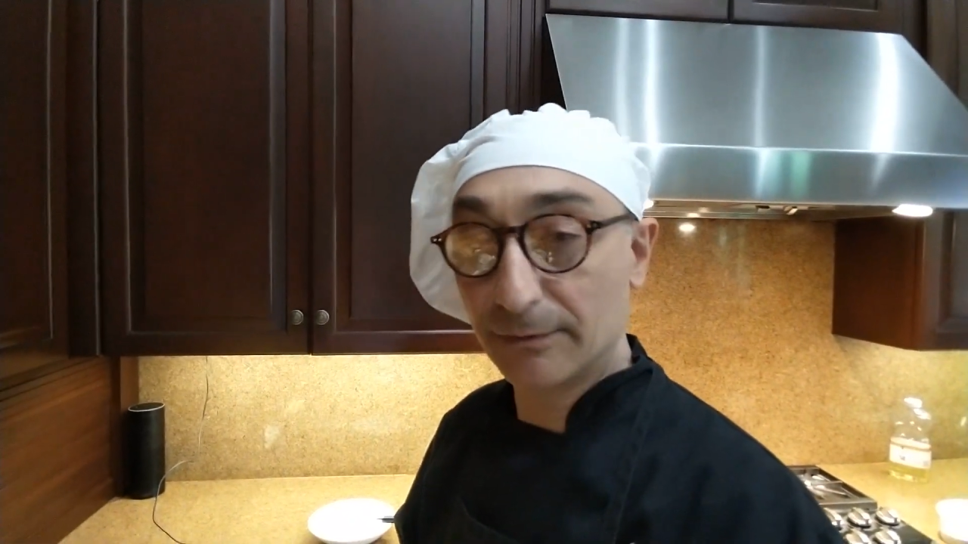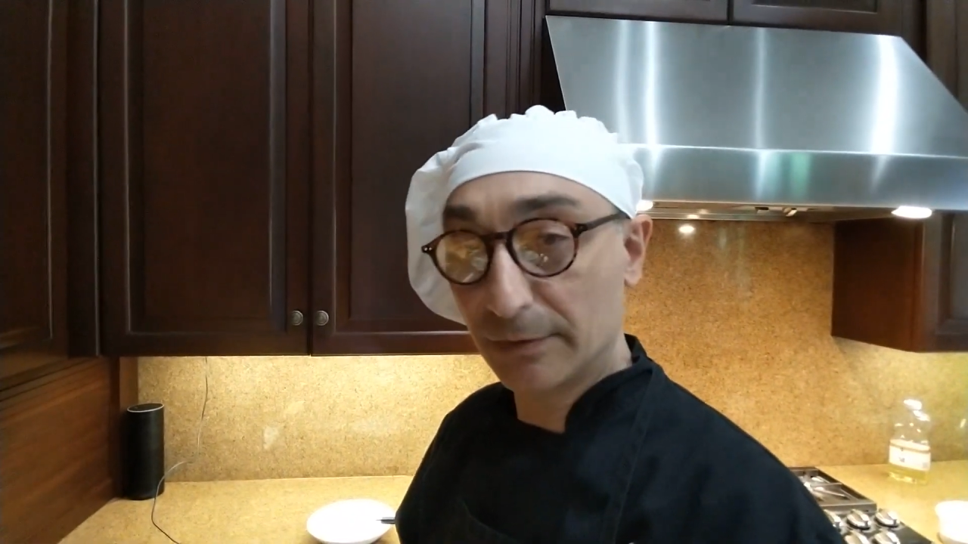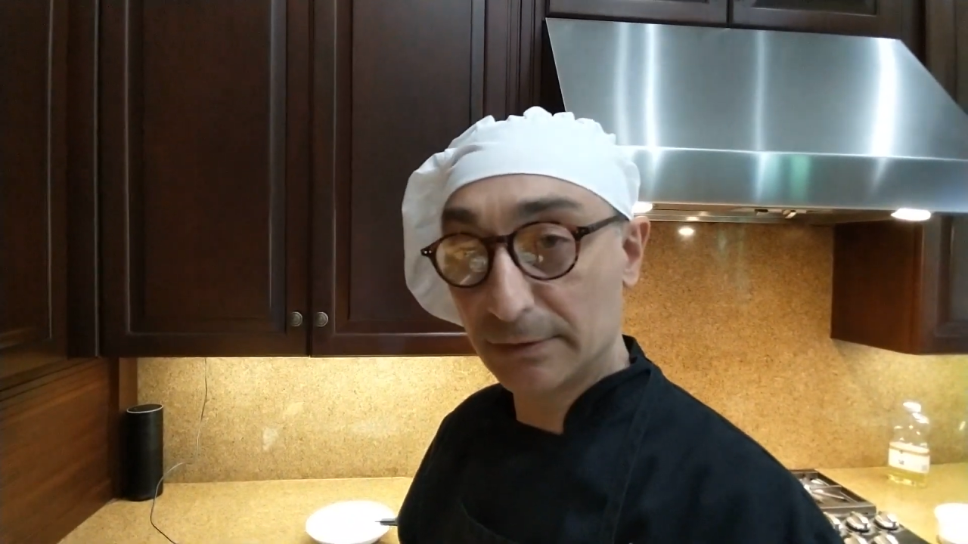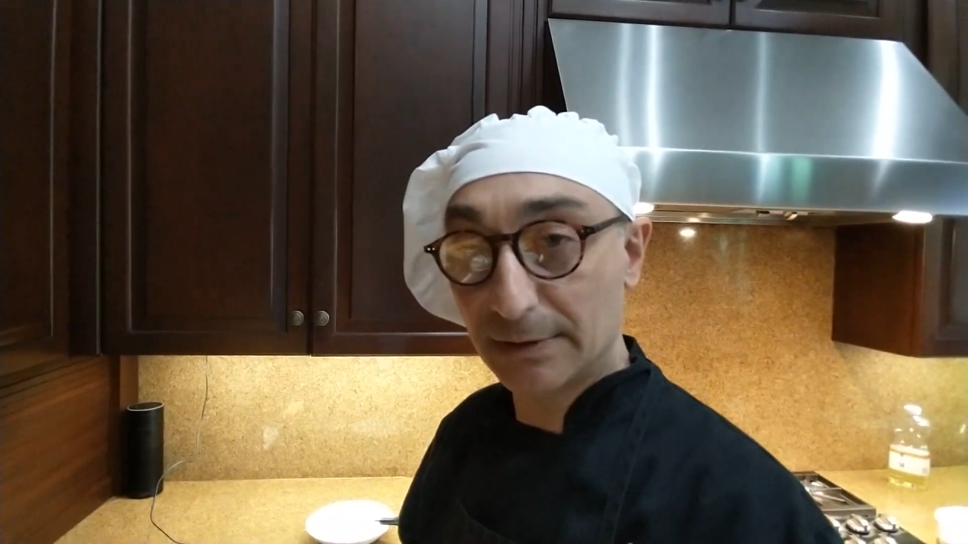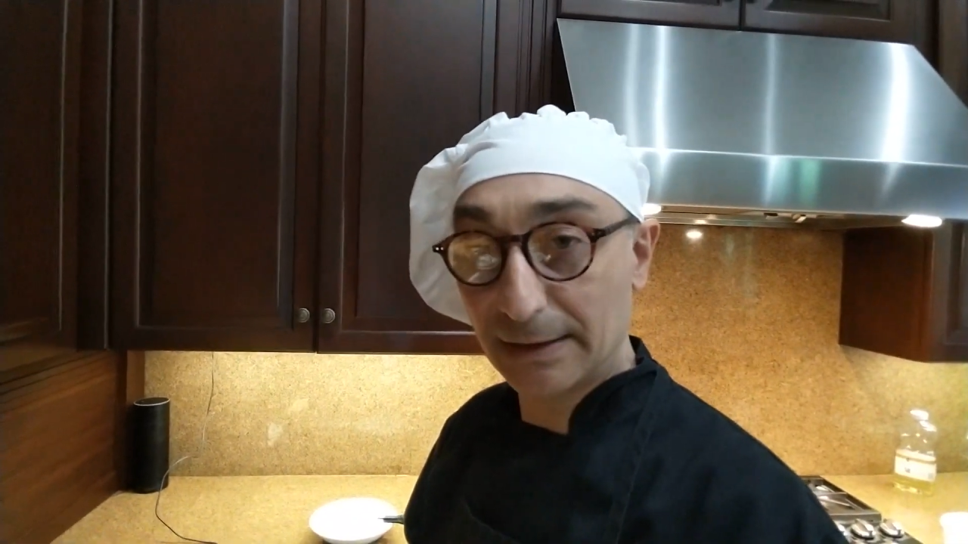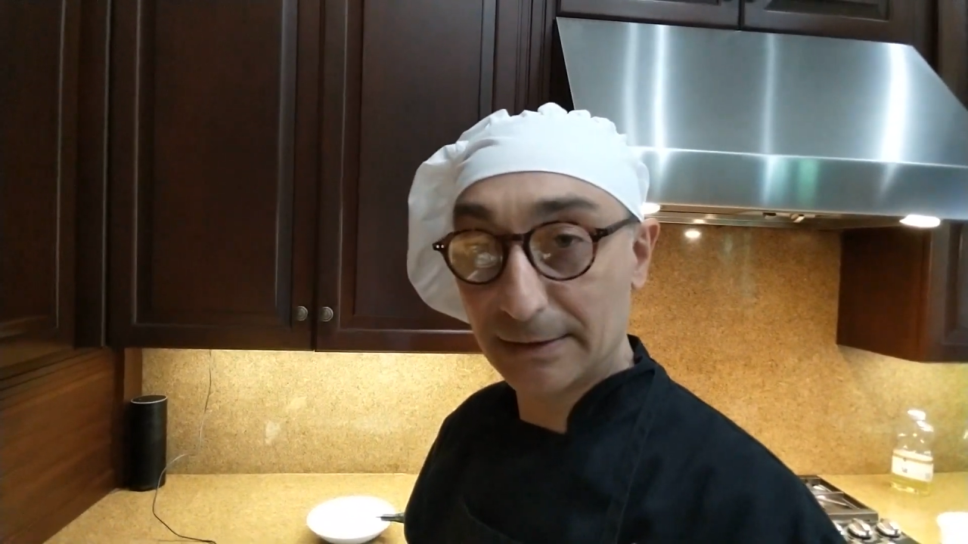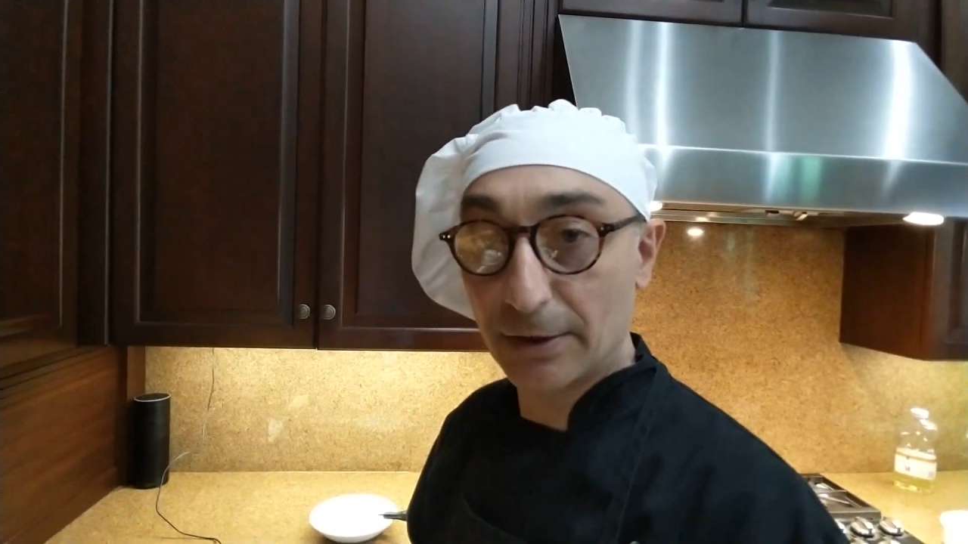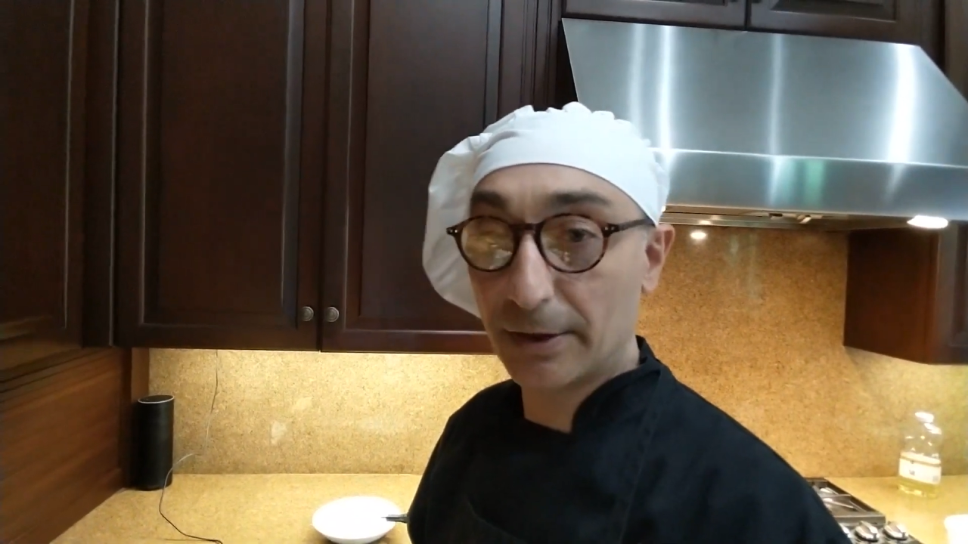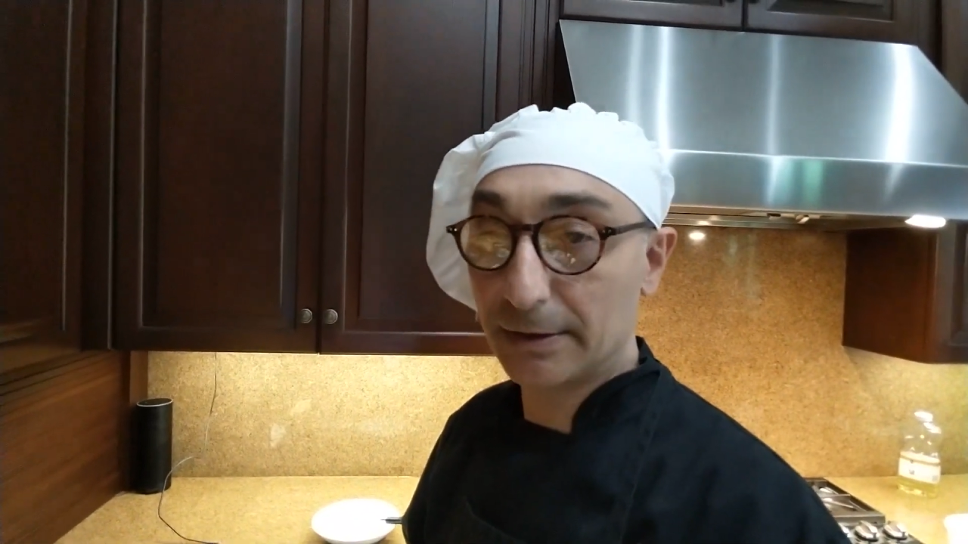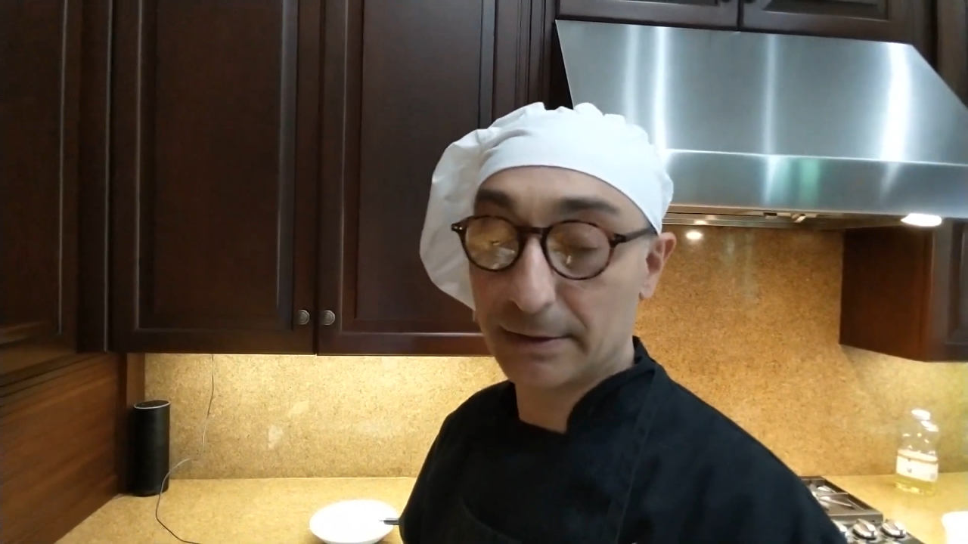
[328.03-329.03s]
the food tastes
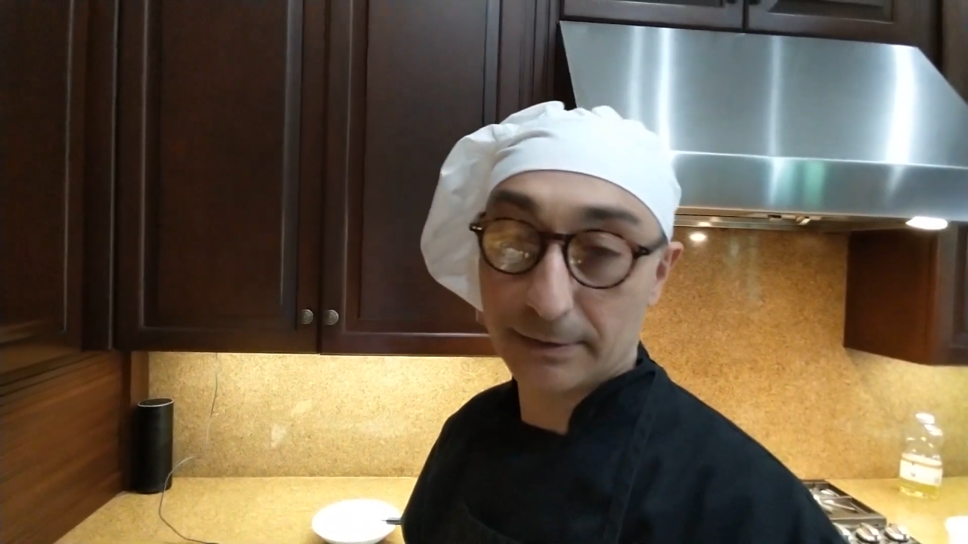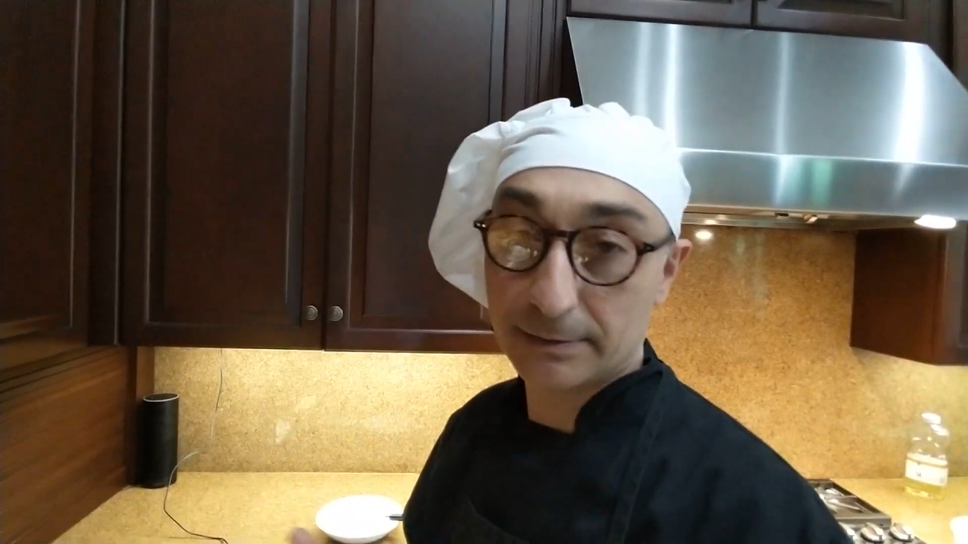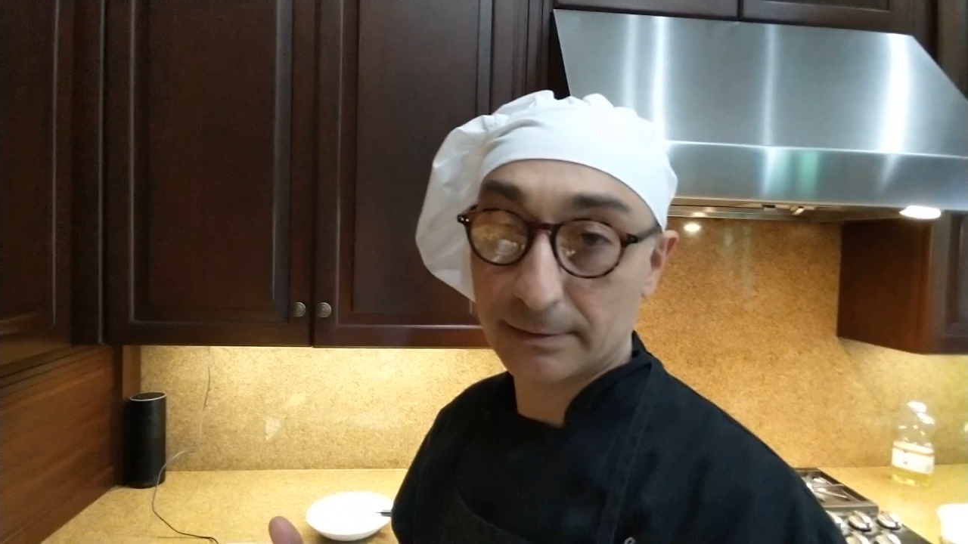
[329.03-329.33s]
good.